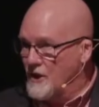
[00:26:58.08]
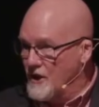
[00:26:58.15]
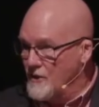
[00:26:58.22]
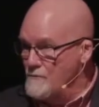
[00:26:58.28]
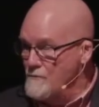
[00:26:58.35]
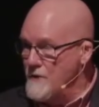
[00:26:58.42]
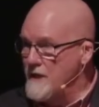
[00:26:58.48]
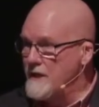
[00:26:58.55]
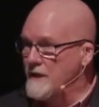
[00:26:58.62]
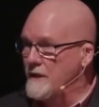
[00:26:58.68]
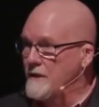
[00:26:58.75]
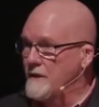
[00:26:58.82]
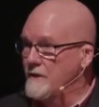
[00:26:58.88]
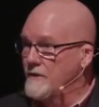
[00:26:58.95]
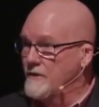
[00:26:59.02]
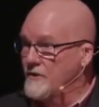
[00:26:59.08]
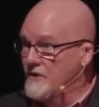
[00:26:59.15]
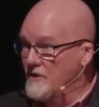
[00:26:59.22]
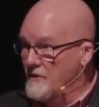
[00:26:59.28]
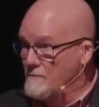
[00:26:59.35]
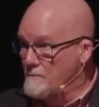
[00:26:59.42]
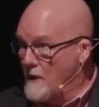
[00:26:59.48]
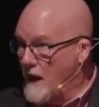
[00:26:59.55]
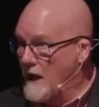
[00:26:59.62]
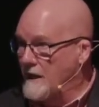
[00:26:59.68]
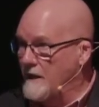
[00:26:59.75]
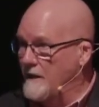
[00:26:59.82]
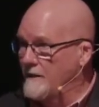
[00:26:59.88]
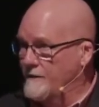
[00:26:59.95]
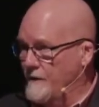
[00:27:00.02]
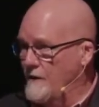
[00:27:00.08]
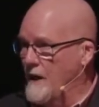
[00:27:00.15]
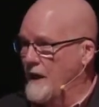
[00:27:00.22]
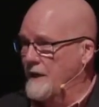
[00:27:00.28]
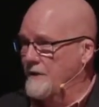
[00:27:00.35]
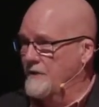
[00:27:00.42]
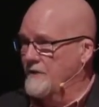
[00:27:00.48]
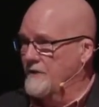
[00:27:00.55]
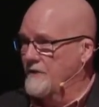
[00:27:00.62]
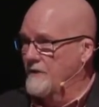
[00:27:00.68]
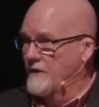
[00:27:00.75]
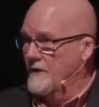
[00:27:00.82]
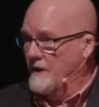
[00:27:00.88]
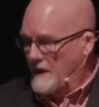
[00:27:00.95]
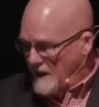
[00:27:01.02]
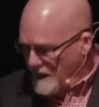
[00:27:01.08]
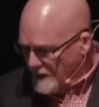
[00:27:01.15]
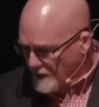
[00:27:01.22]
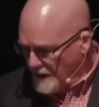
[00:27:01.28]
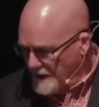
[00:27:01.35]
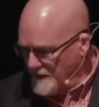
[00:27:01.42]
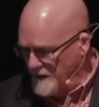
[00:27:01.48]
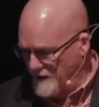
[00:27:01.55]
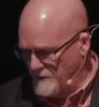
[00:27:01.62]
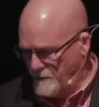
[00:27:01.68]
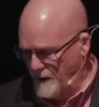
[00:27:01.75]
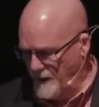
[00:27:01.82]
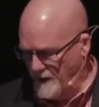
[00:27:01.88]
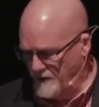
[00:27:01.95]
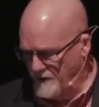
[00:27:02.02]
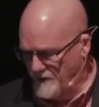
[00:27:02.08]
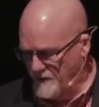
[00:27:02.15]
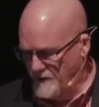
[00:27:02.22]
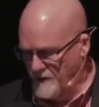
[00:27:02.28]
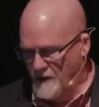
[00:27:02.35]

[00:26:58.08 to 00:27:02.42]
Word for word: committed to the body of Christ here in this place,